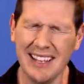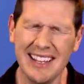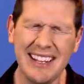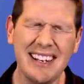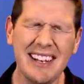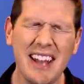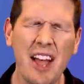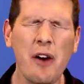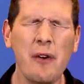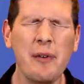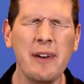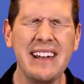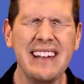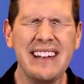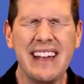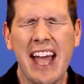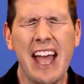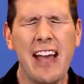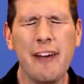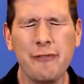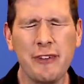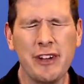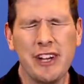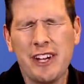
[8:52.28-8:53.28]
and no one
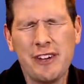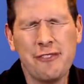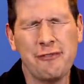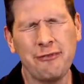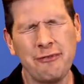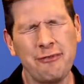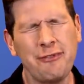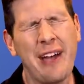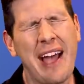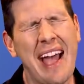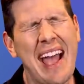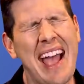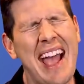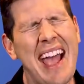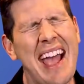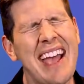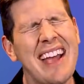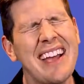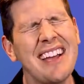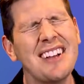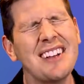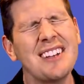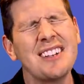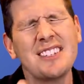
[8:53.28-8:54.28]
ever
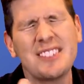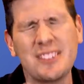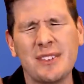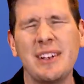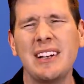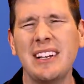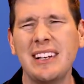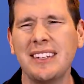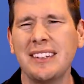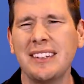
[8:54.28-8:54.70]
fails.